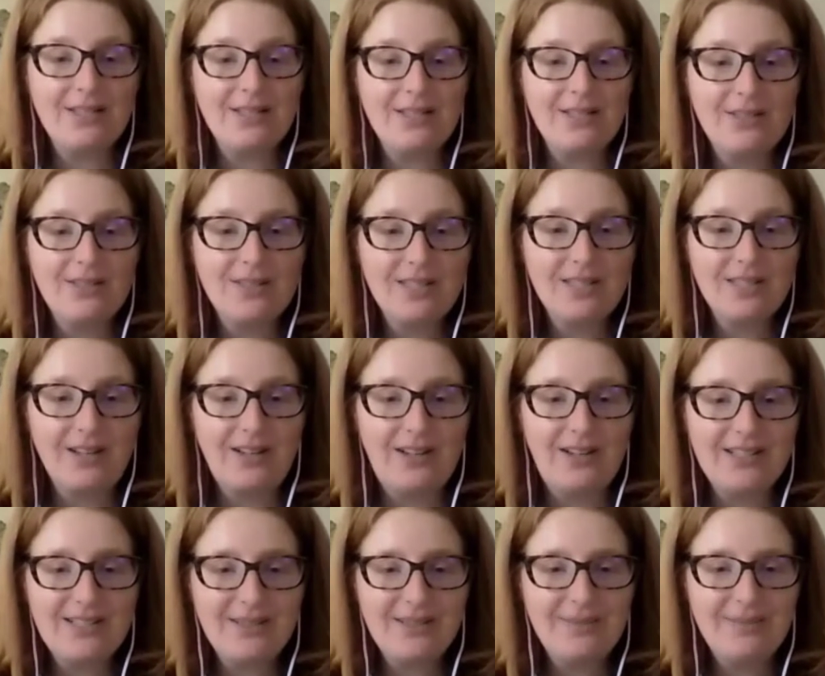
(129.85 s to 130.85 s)
So you did
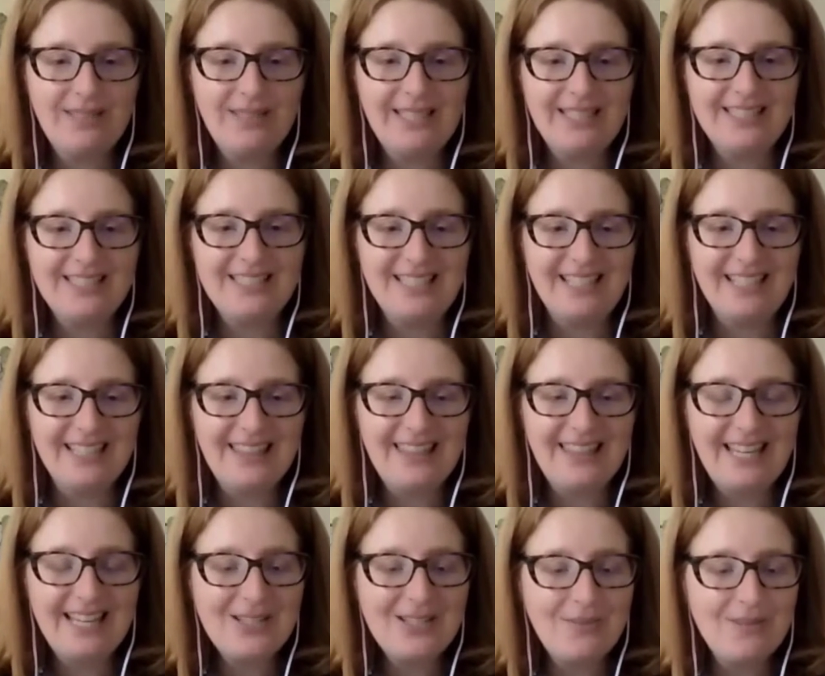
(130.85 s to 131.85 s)
awesome. And uh,
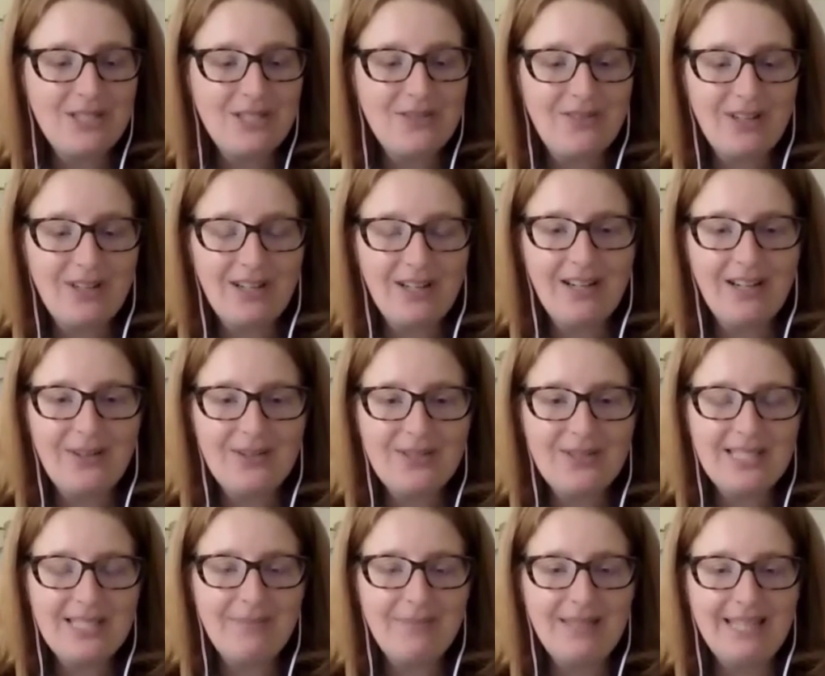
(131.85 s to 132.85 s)
thanks so oh, much for cool.
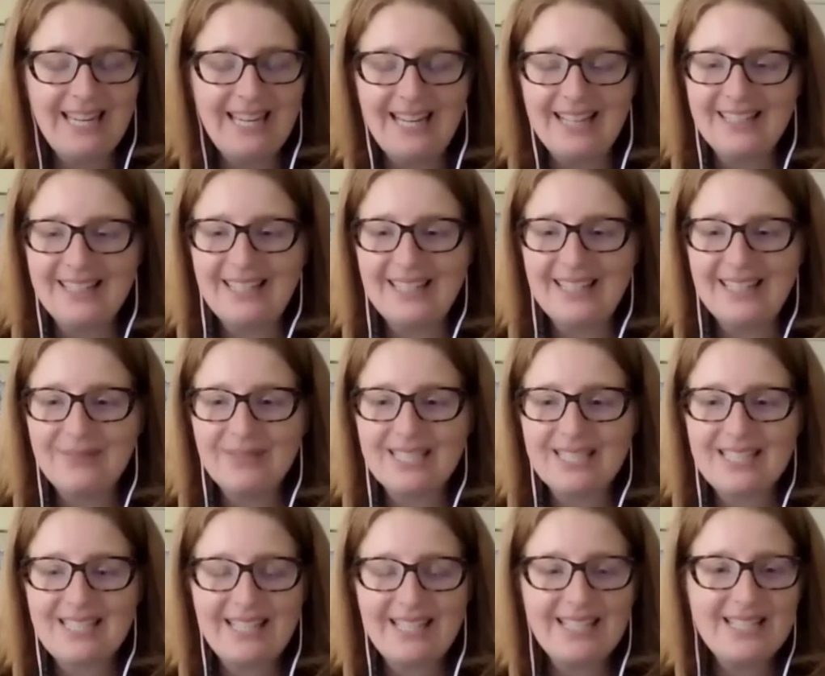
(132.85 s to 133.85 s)
hosting me, Kathy. I'm
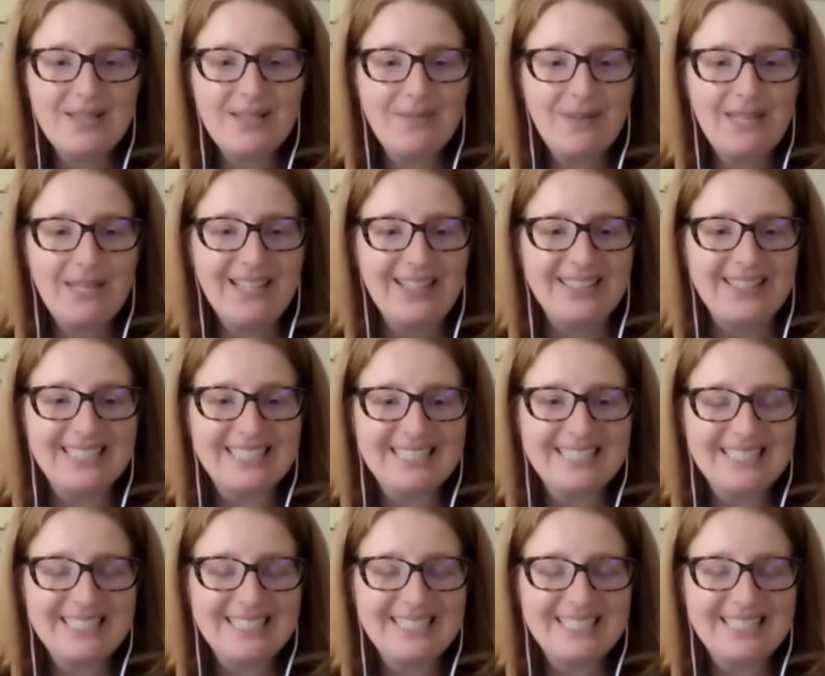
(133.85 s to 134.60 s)
excited to be here.